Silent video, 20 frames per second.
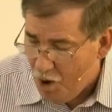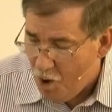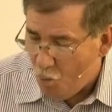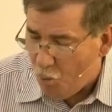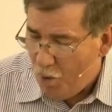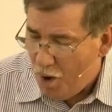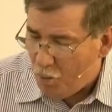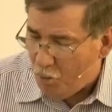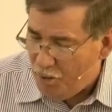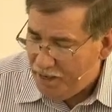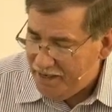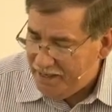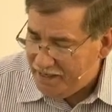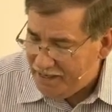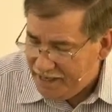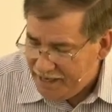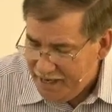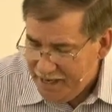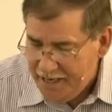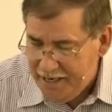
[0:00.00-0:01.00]
What we
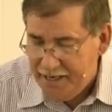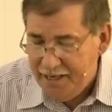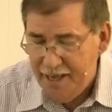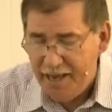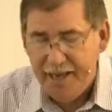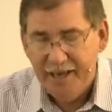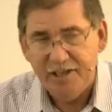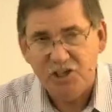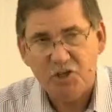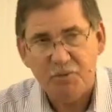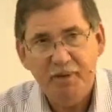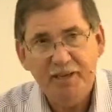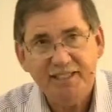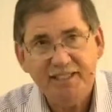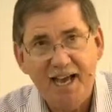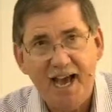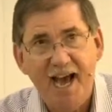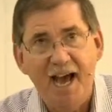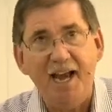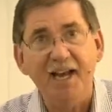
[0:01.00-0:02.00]
need is to be
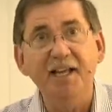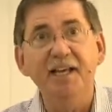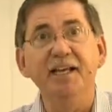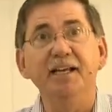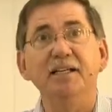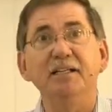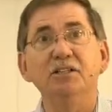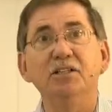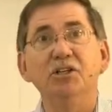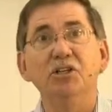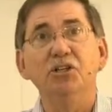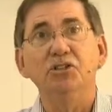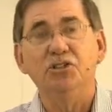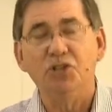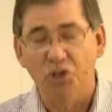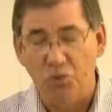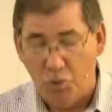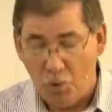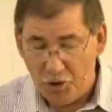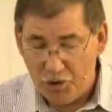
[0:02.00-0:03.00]
tied in to
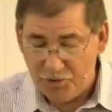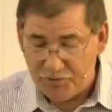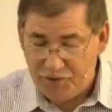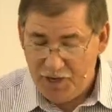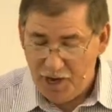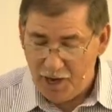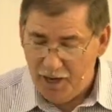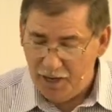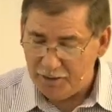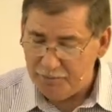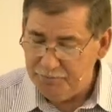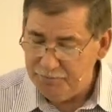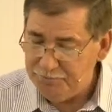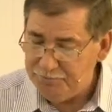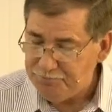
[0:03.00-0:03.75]
the Word of God.